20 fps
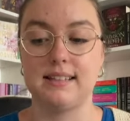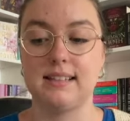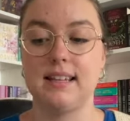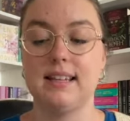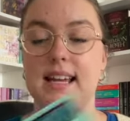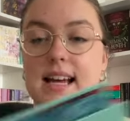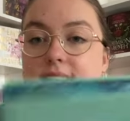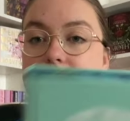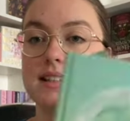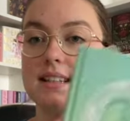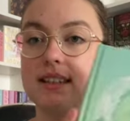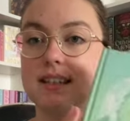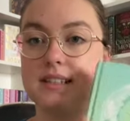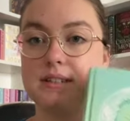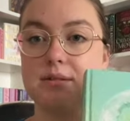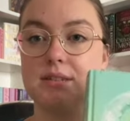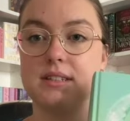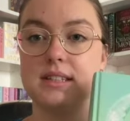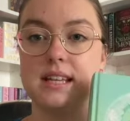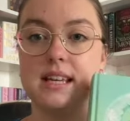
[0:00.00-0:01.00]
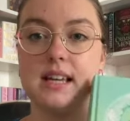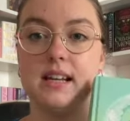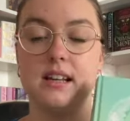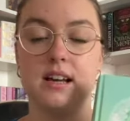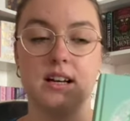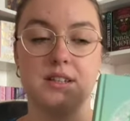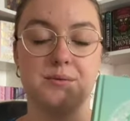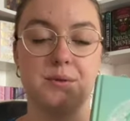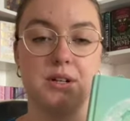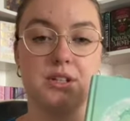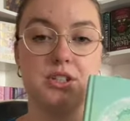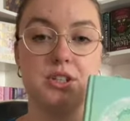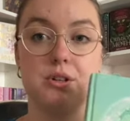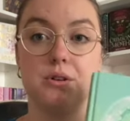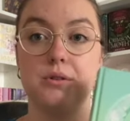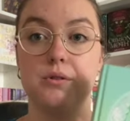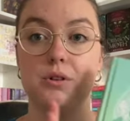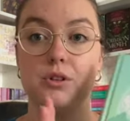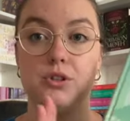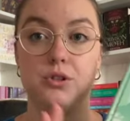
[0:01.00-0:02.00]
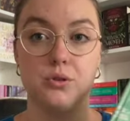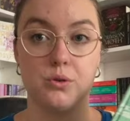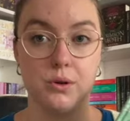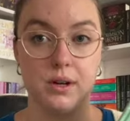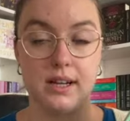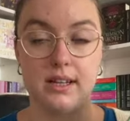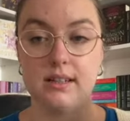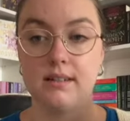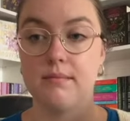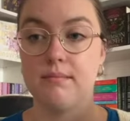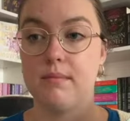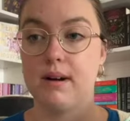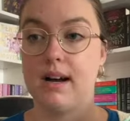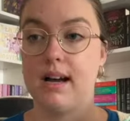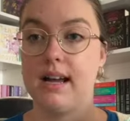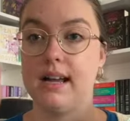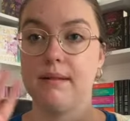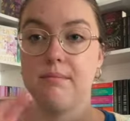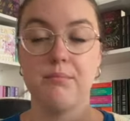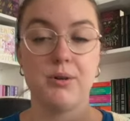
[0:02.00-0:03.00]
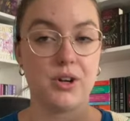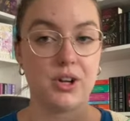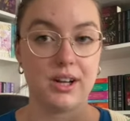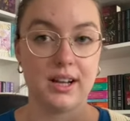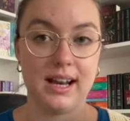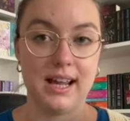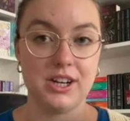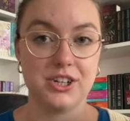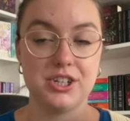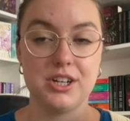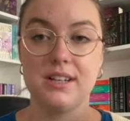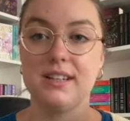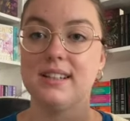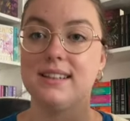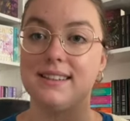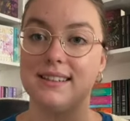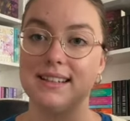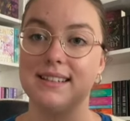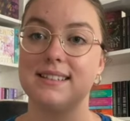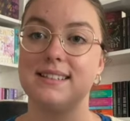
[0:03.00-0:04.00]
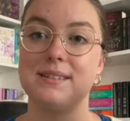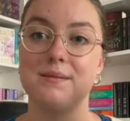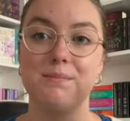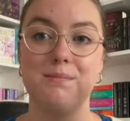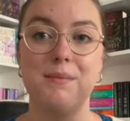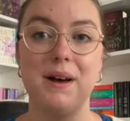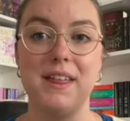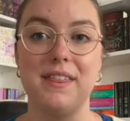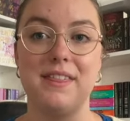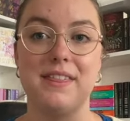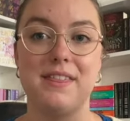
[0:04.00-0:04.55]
yes, this was the last one to join my book collection this month.